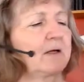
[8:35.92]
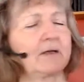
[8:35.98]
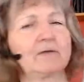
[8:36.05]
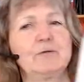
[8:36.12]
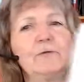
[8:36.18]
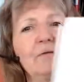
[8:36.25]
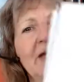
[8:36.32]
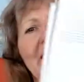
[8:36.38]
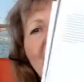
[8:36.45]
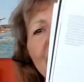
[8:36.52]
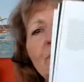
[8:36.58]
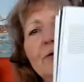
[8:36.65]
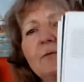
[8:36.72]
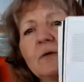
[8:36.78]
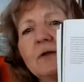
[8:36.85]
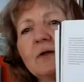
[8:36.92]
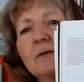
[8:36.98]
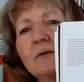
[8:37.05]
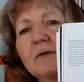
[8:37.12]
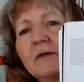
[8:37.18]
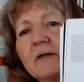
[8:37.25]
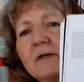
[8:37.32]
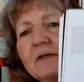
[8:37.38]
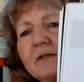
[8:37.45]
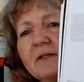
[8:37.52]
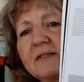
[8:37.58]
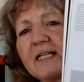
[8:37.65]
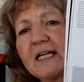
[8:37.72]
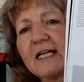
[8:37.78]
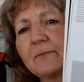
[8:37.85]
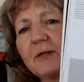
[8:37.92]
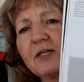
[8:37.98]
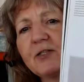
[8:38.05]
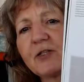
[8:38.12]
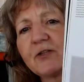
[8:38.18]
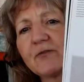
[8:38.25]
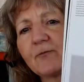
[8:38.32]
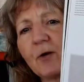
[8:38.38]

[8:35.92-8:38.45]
they have you take pieces of